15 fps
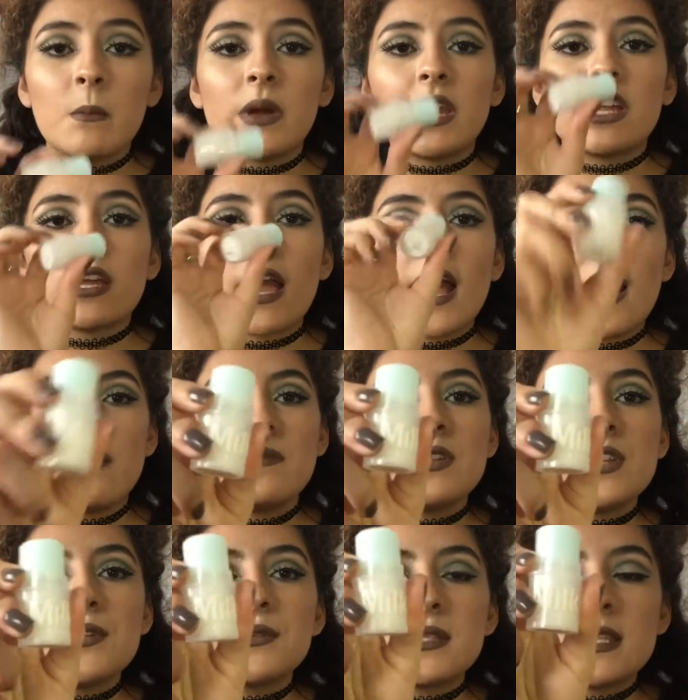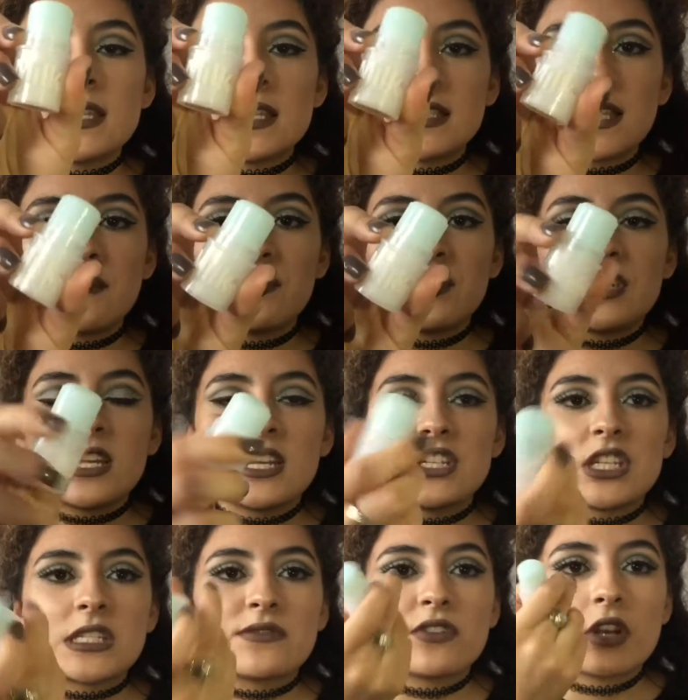But I have been using this every day
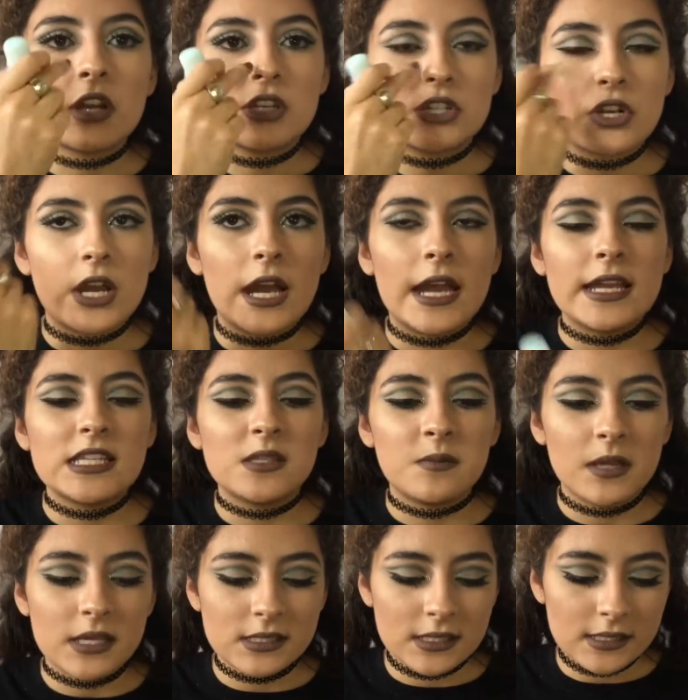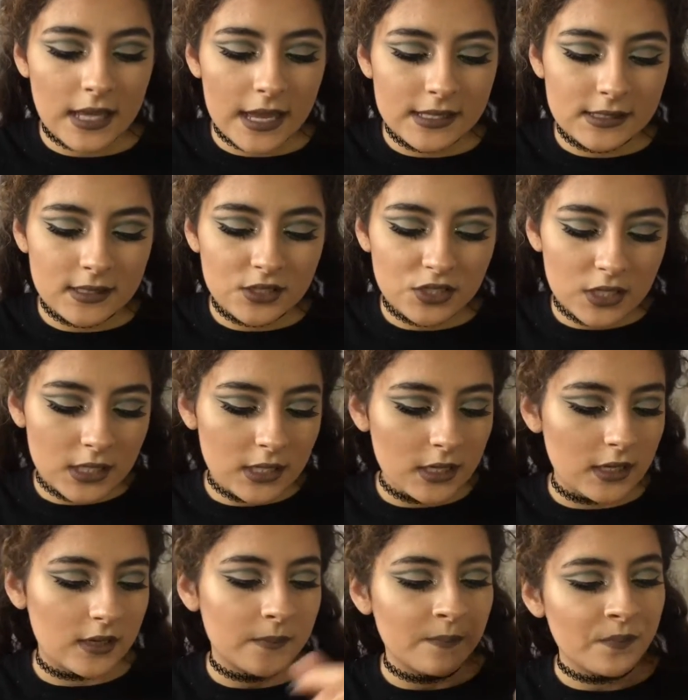just for under eyes because it has such like
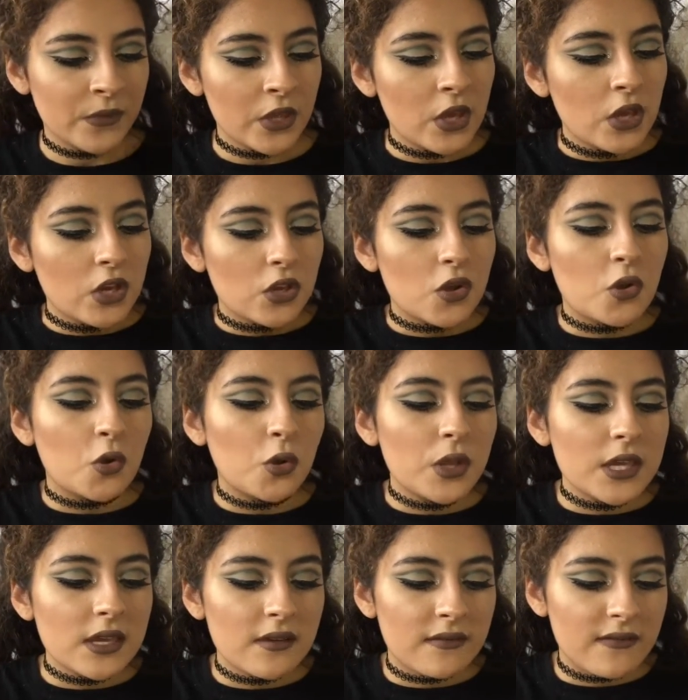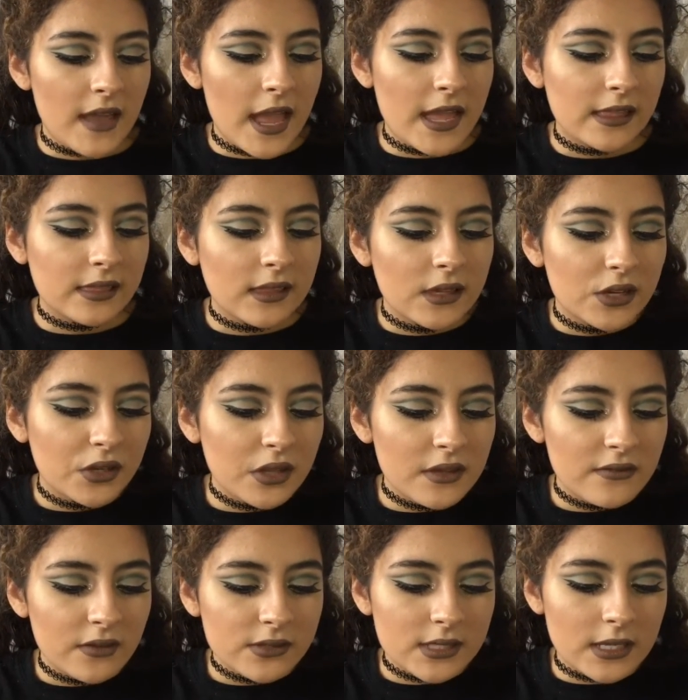a cooling effect. It
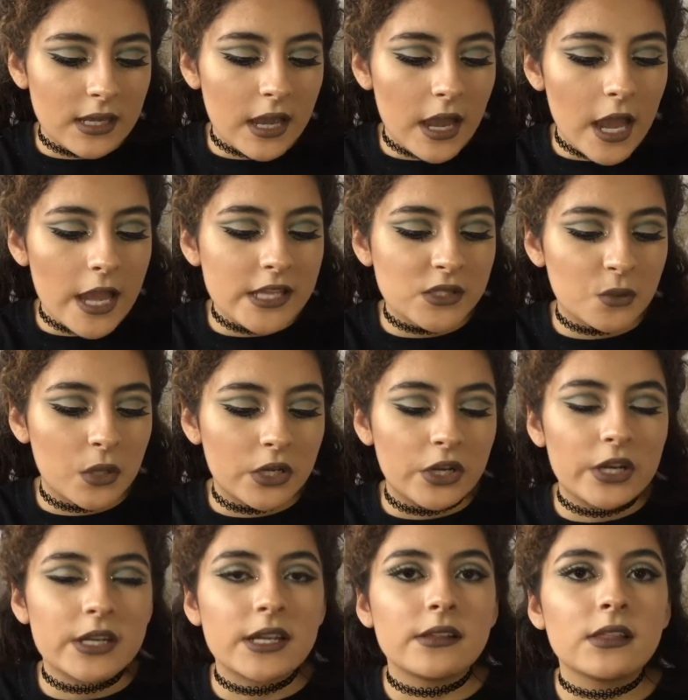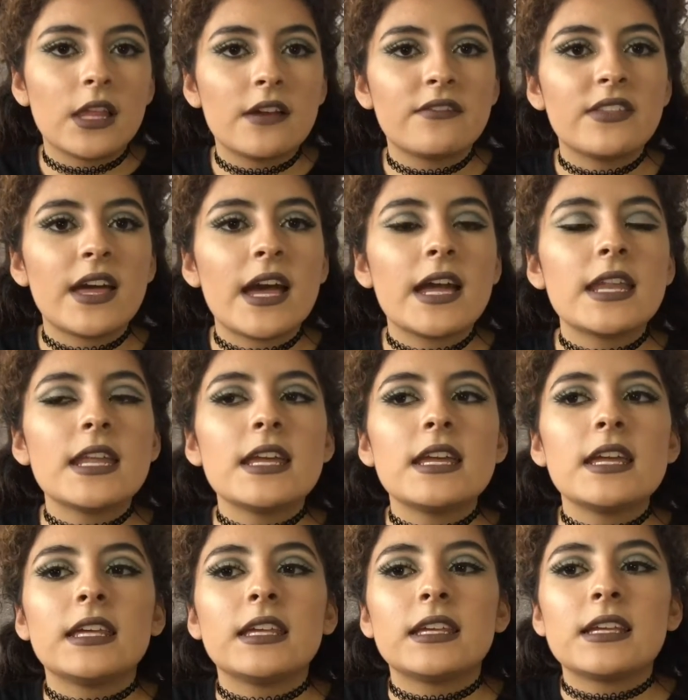literally feels like ice water, and I love that
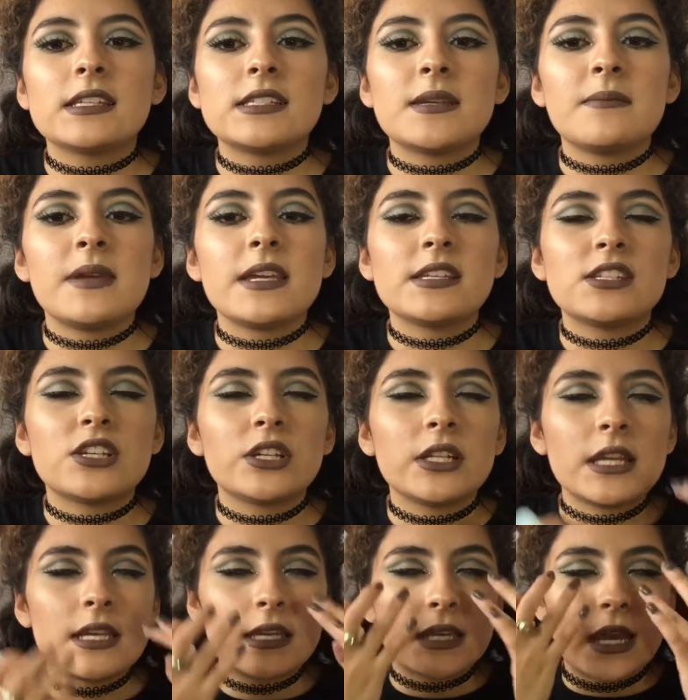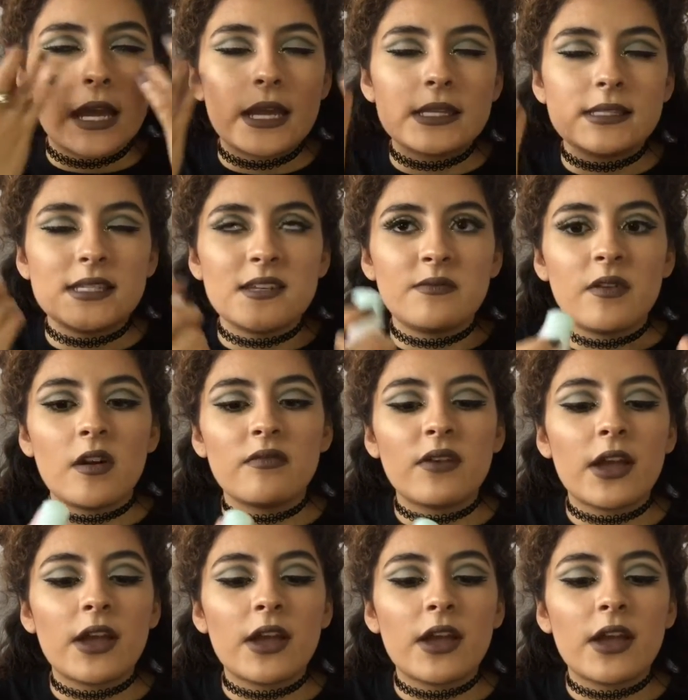because it makes your like eyes depuff.